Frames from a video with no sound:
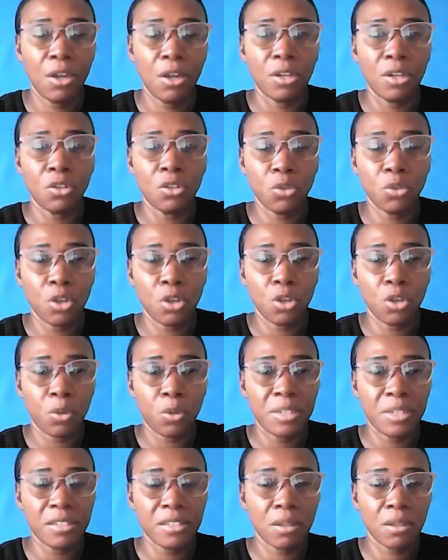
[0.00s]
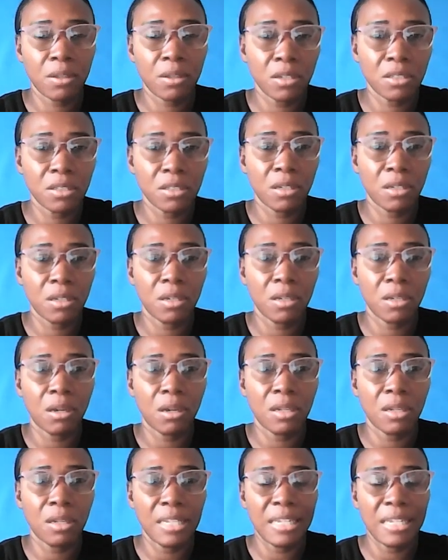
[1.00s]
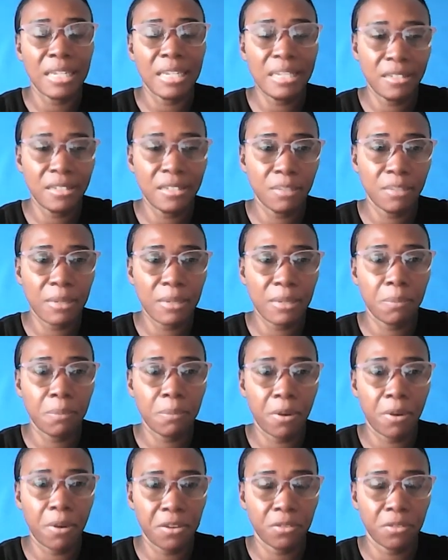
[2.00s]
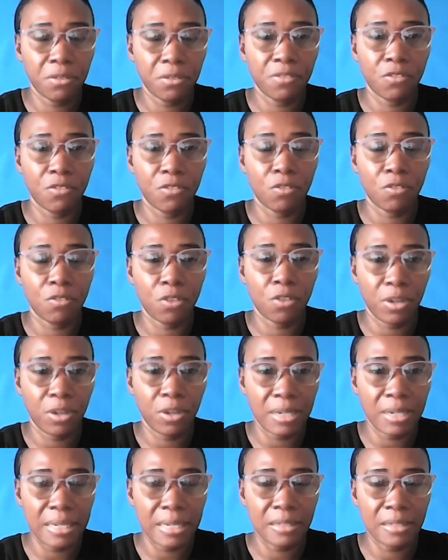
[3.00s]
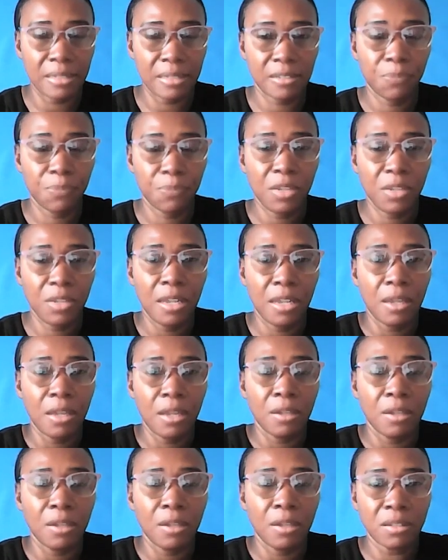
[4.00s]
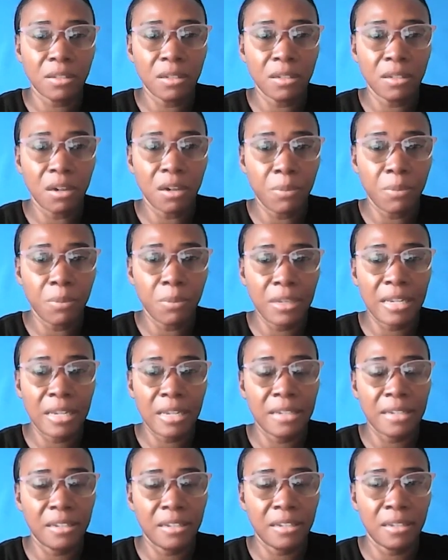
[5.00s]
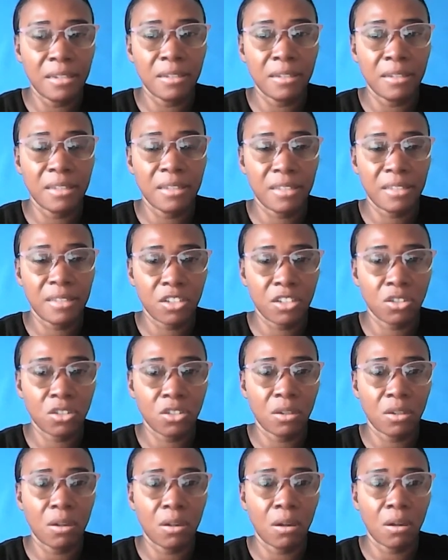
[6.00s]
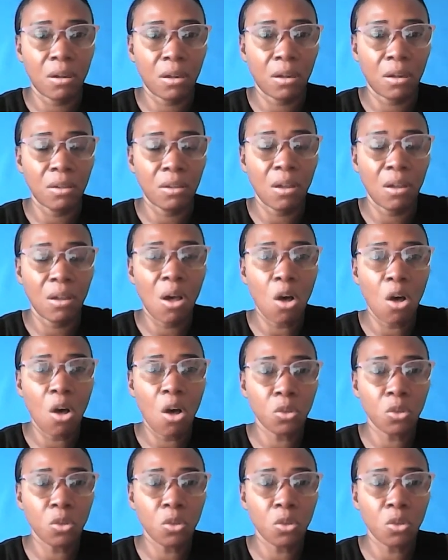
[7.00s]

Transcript: during our discussion on intimate partner violence. Dr. Darby and I did a session on how